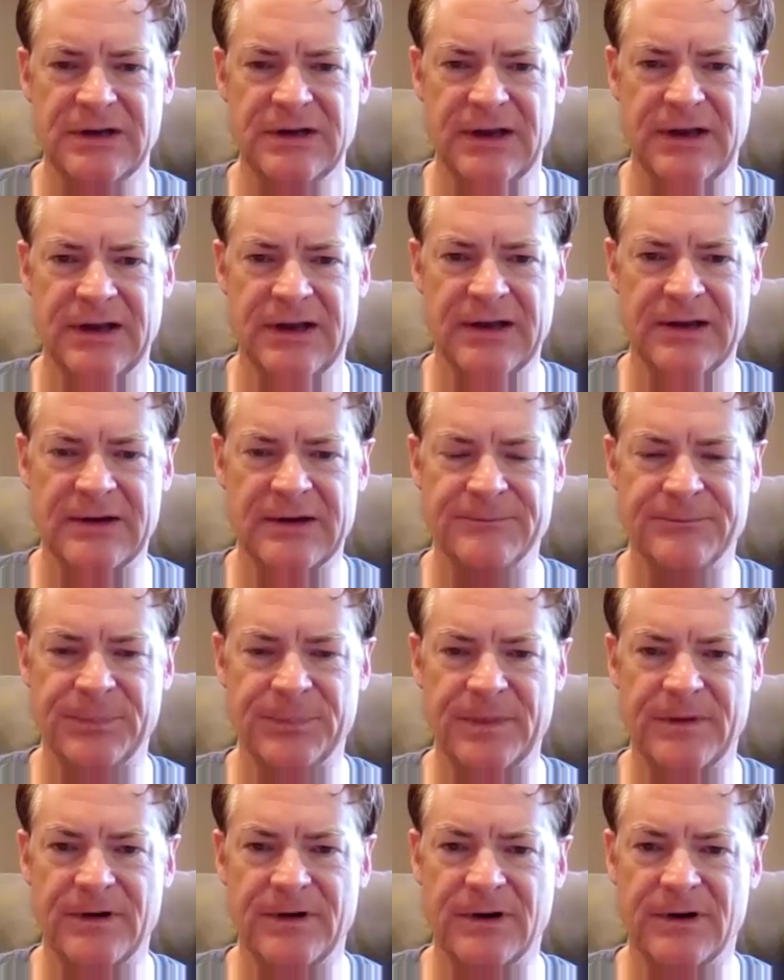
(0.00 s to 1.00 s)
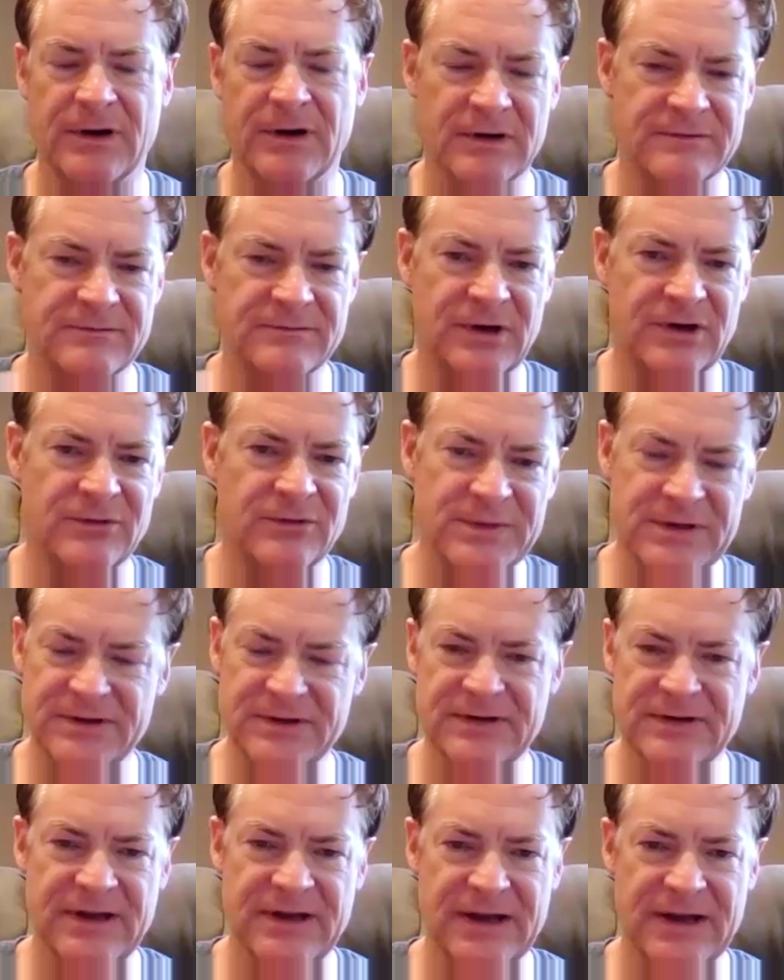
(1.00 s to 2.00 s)
And our involvement
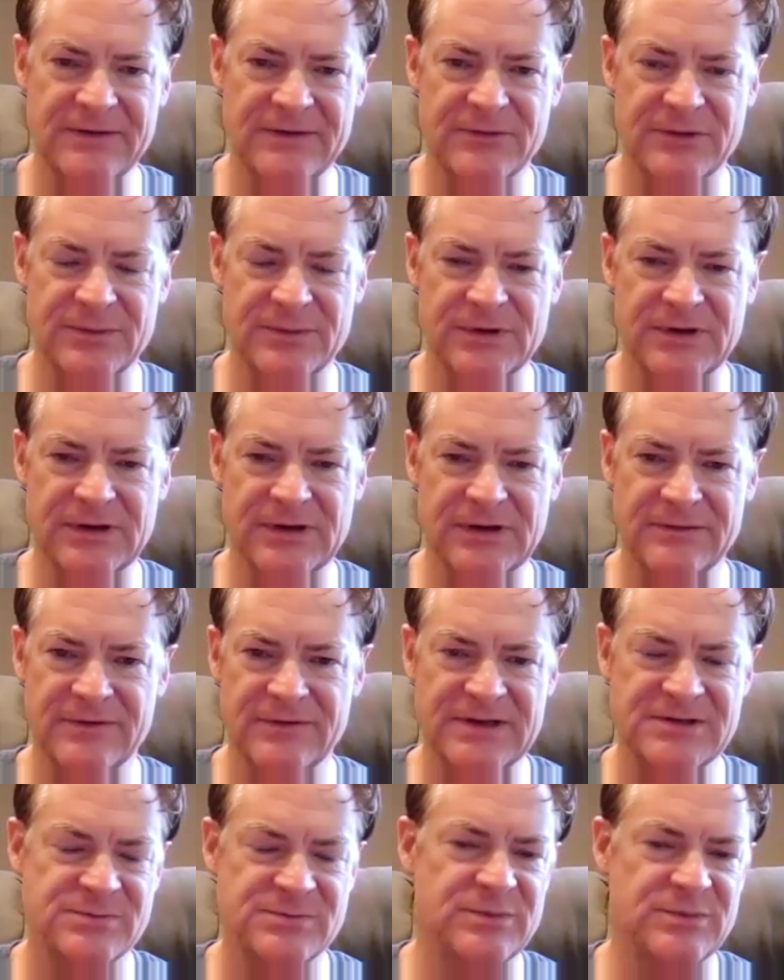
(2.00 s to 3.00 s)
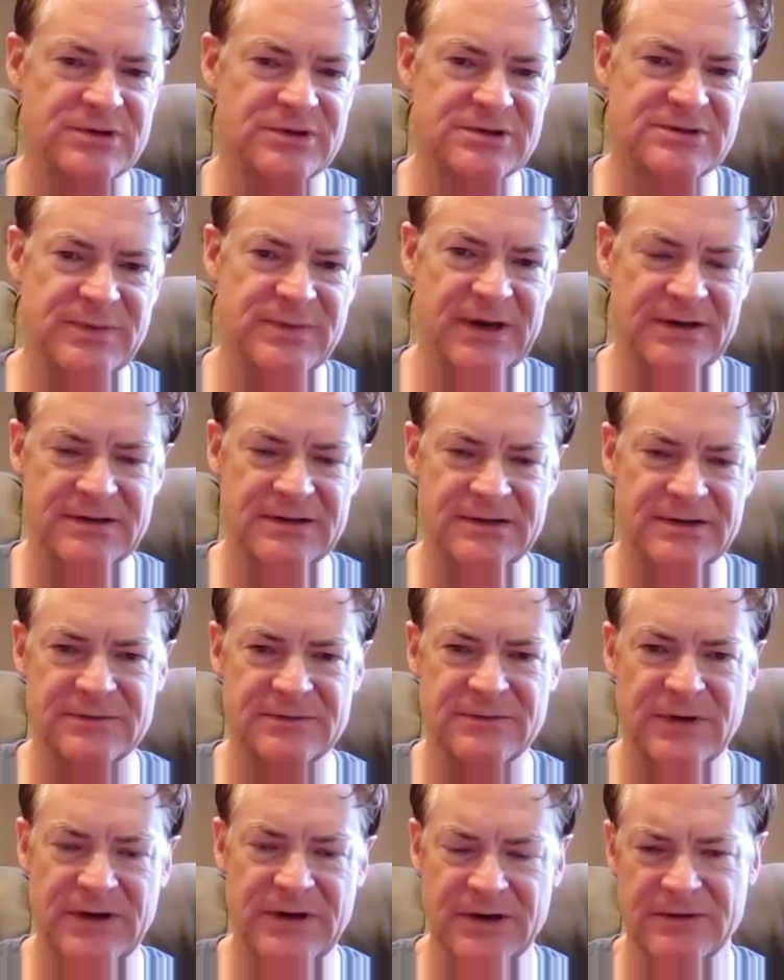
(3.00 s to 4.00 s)
in that from an investment perspective,